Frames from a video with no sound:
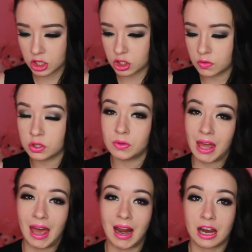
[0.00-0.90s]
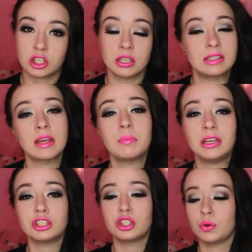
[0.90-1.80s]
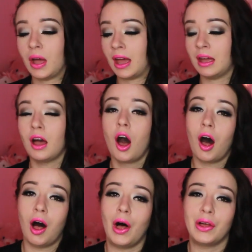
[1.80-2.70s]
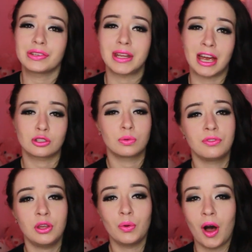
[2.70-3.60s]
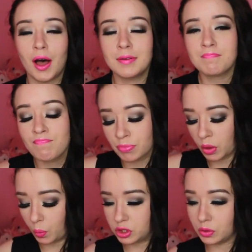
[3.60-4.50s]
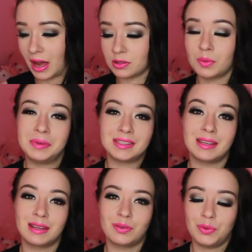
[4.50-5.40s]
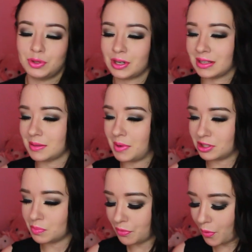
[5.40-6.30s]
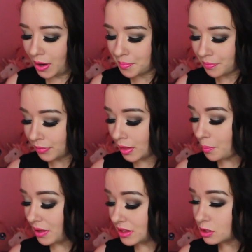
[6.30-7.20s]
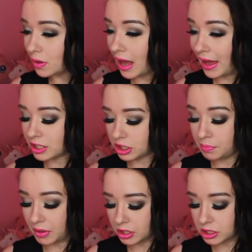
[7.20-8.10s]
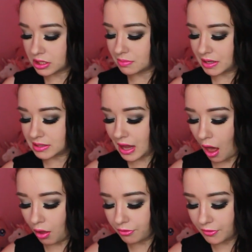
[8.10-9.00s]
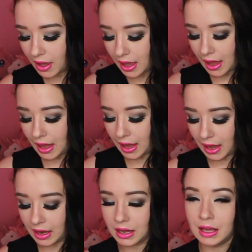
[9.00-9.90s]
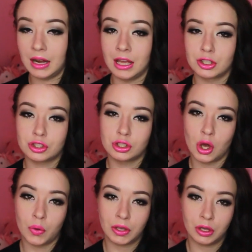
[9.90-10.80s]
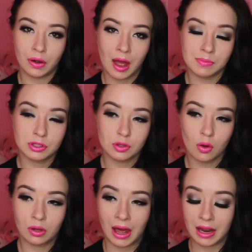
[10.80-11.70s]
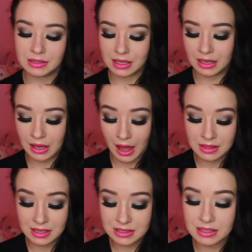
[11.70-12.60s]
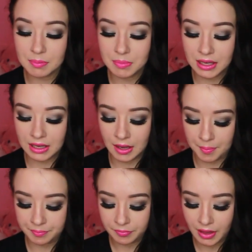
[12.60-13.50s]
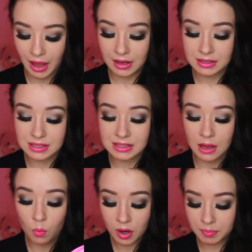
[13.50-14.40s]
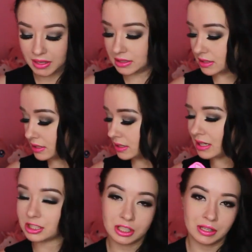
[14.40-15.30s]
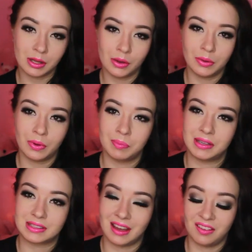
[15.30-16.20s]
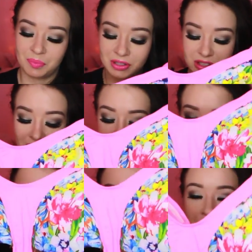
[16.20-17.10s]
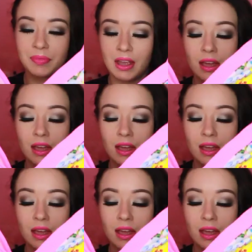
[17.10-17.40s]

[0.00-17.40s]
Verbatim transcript: I showed you, they had actually sent me to do a haul slash review on, which you guys will be seeing in the future, as I mentioned before. But this one I actually purchased myself, and it is so cute. I'm so glad I did. This is a medium, and this is a one piece. This is actually the only one piece I have purchased this year,